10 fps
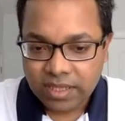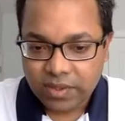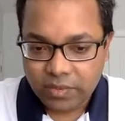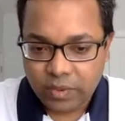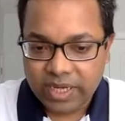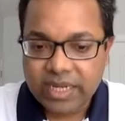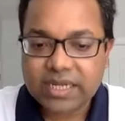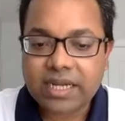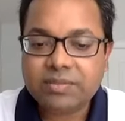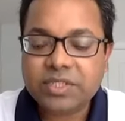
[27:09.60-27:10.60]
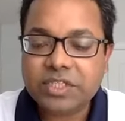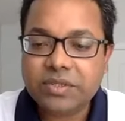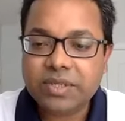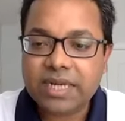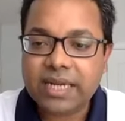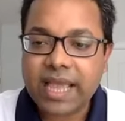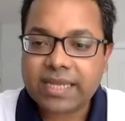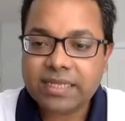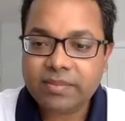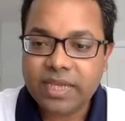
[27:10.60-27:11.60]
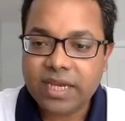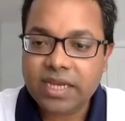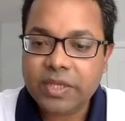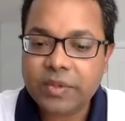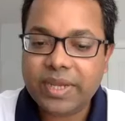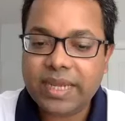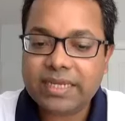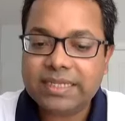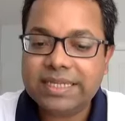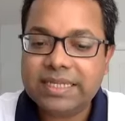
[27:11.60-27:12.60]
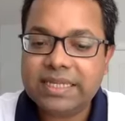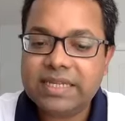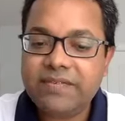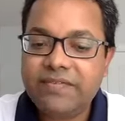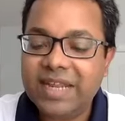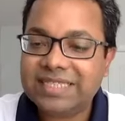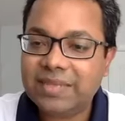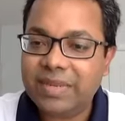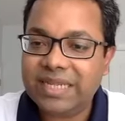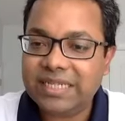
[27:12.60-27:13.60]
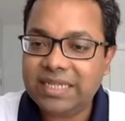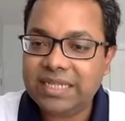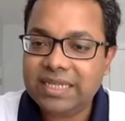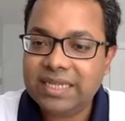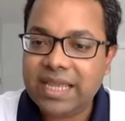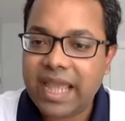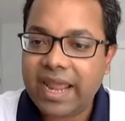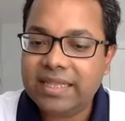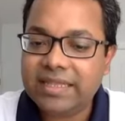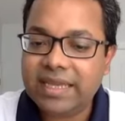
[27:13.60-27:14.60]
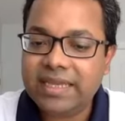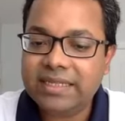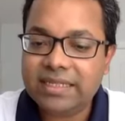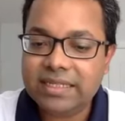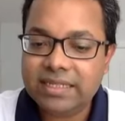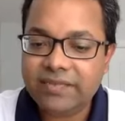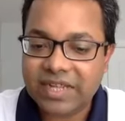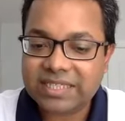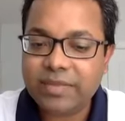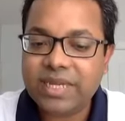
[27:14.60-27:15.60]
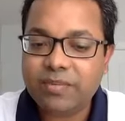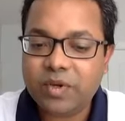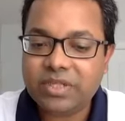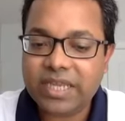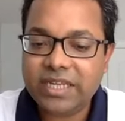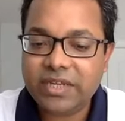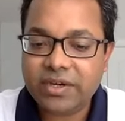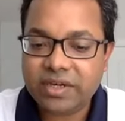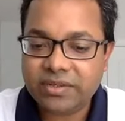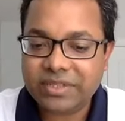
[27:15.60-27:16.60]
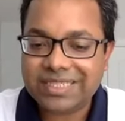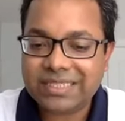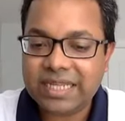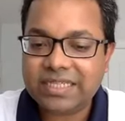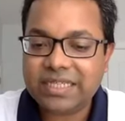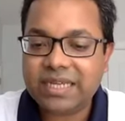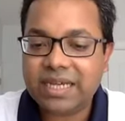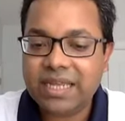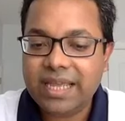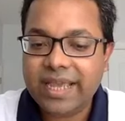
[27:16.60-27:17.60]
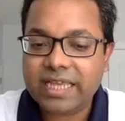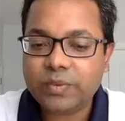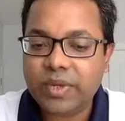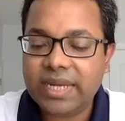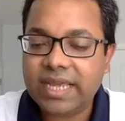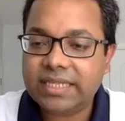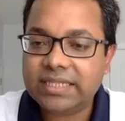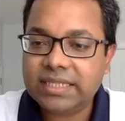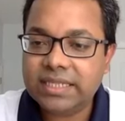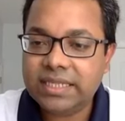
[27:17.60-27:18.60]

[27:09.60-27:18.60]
when it comes to academia, you get the flexibility, and then flexibility both in your research agenda as well as